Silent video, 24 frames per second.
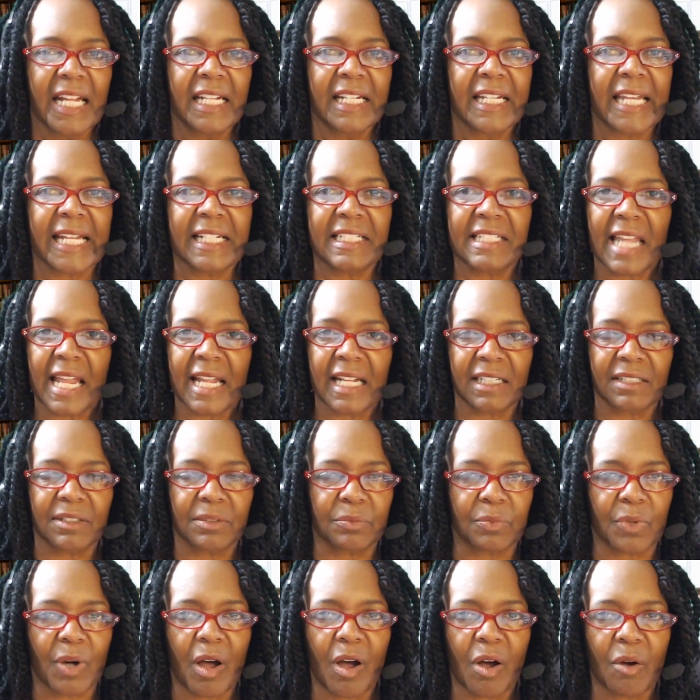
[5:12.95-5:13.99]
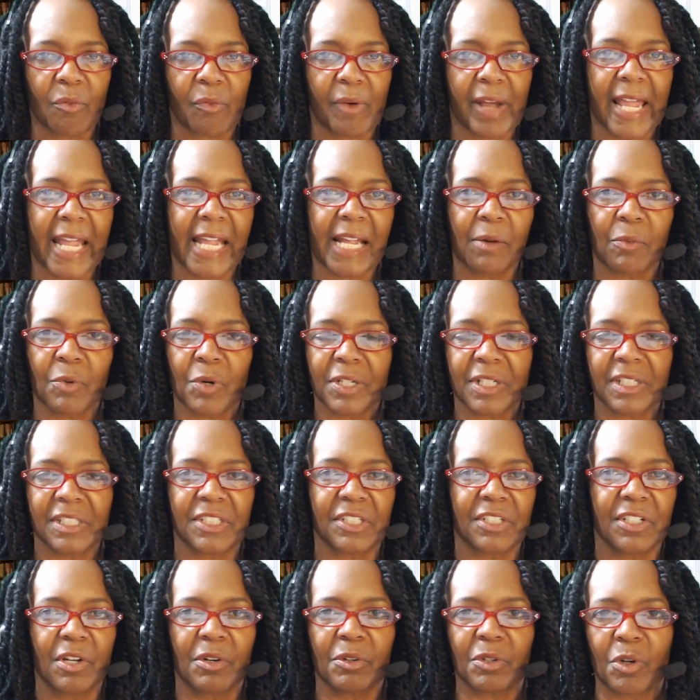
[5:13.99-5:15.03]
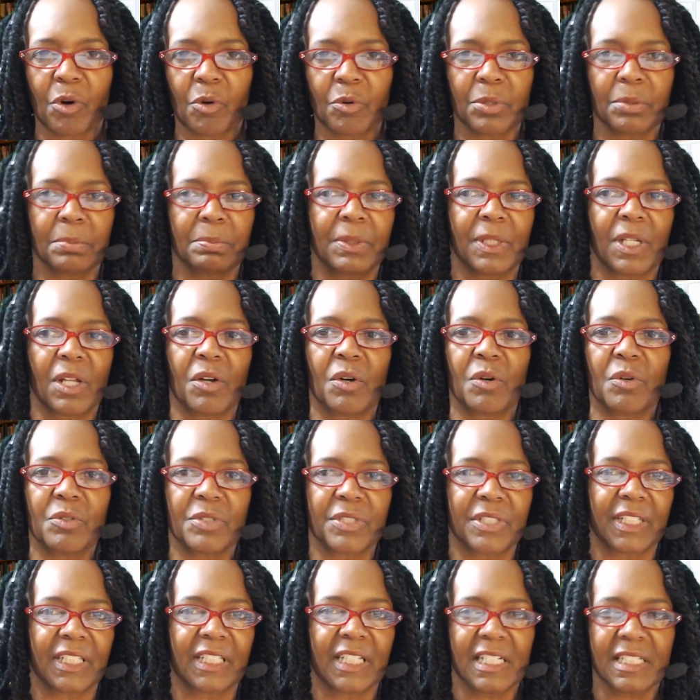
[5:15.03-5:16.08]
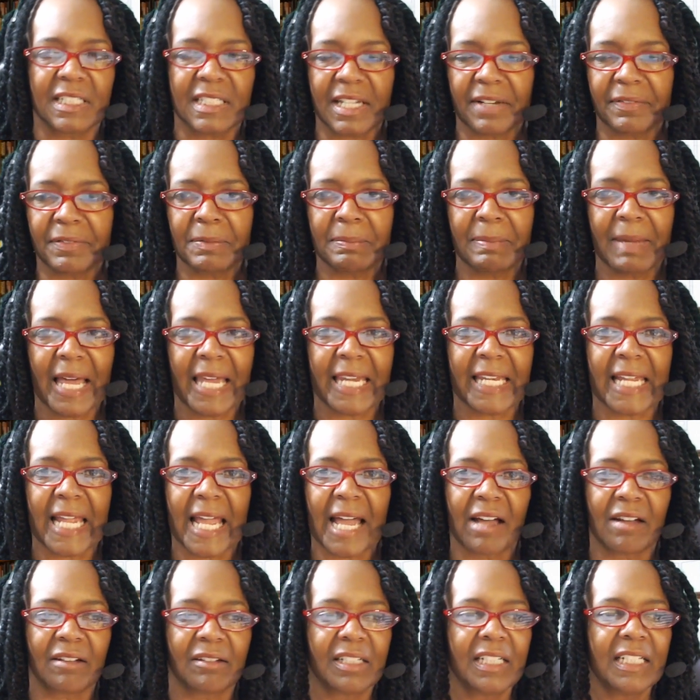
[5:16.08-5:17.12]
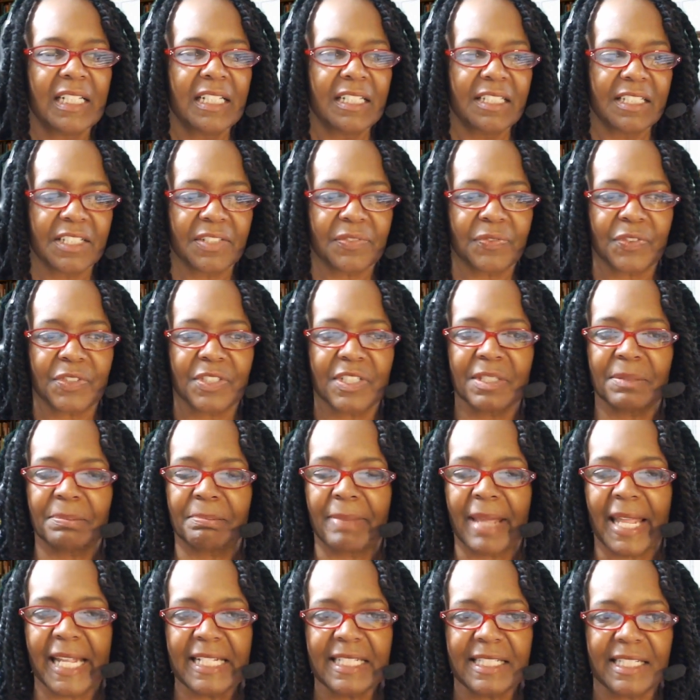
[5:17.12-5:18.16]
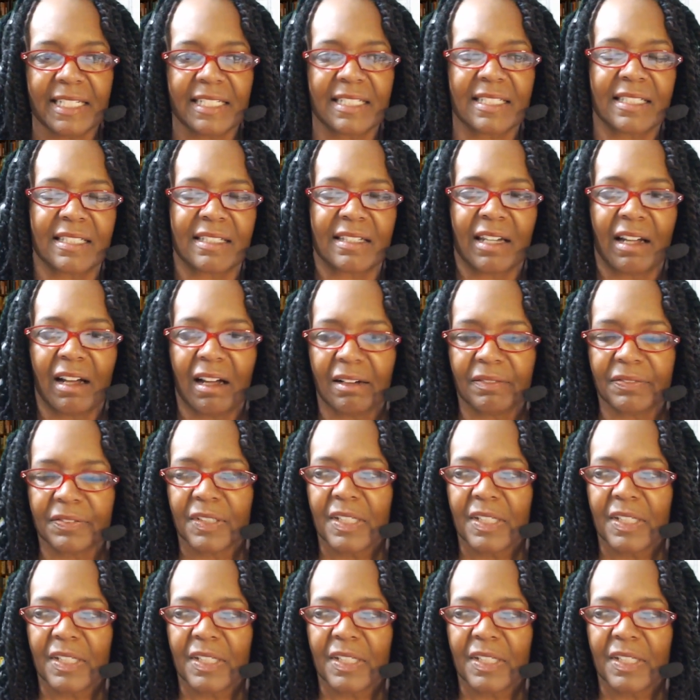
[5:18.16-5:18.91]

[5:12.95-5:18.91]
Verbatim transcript: they take it the wrong way and want to you know go to blows and cuss everybody out just for just basic stuff